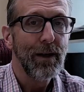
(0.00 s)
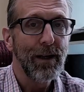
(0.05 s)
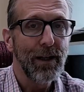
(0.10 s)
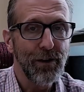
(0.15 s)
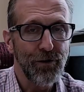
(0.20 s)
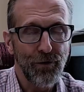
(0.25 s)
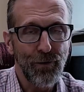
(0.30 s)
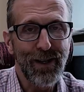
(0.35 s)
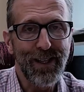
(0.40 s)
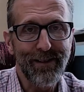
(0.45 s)

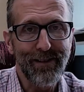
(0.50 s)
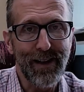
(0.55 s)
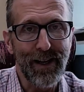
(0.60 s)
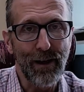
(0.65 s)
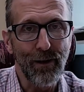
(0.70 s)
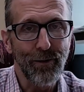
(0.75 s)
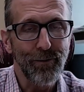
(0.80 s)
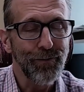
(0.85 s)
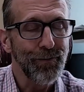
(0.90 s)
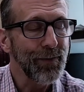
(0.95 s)
is
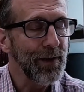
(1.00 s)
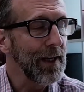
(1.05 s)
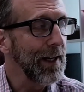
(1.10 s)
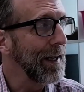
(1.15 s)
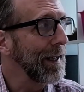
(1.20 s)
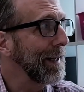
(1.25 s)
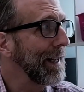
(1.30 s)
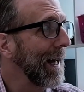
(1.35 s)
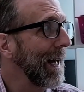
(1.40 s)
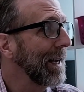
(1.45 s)
retail.
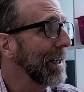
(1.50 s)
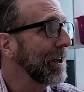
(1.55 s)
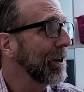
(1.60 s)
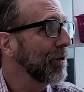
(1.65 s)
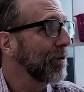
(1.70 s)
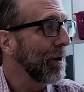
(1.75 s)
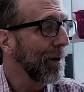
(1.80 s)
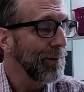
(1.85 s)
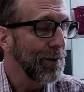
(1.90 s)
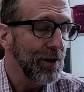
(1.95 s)
And that
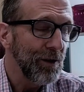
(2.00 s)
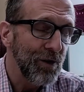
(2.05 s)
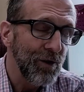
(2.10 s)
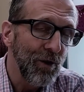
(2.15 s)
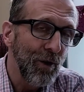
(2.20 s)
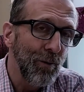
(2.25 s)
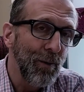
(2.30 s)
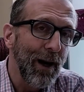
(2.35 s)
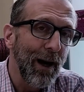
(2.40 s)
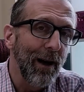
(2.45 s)
attributes
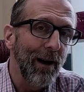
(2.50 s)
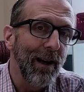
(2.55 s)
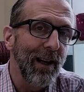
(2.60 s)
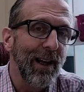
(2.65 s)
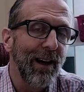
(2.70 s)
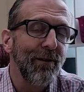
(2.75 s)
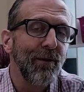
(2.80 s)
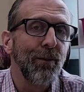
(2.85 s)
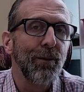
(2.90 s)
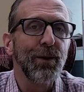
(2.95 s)
to about
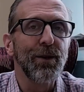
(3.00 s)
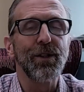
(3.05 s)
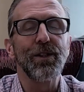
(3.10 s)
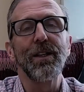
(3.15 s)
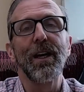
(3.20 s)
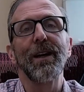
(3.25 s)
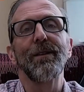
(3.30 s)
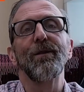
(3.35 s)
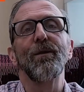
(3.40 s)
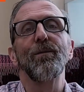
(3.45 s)

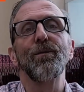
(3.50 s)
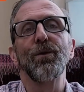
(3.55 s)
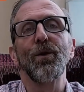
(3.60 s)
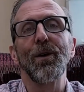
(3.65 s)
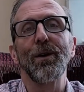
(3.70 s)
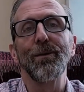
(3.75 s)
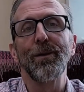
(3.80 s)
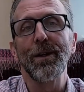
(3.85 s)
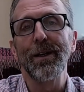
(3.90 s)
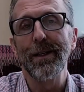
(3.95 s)
11% of
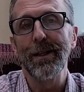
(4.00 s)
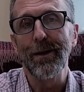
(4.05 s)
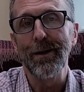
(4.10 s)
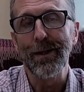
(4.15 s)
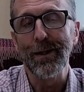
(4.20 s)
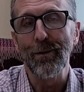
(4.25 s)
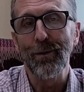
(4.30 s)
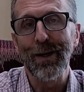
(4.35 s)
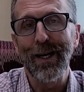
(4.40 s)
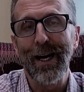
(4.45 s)
employment in
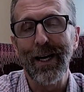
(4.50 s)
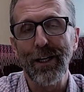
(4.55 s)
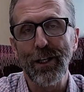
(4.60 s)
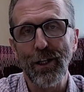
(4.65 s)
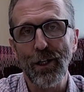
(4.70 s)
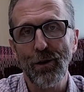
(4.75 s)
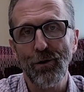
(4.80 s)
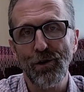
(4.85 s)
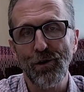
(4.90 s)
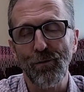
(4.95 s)
Erie. And we had a
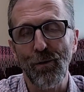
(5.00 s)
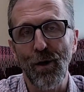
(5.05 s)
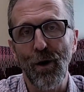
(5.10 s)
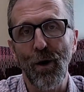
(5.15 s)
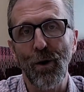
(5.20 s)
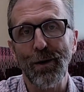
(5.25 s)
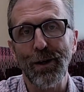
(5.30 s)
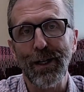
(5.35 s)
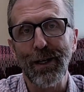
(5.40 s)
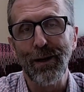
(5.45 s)
huge
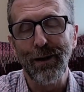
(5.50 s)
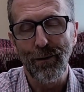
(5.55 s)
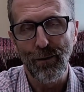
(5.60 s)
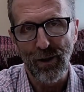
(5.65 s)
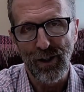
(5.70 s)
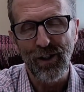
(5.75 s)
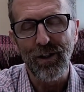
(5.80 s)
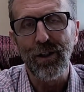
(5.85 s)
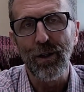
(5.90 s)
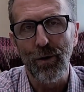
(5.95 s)
mall in Erie, we
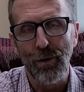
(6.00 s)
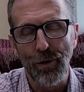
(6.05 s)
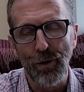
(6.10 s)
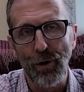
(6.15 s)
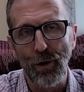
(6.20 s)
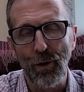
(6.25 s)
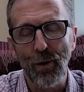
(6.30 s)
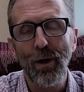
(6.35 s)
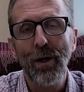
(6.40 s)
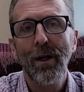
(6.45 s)
still
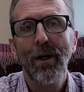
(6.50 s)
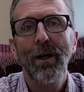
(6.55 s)
do.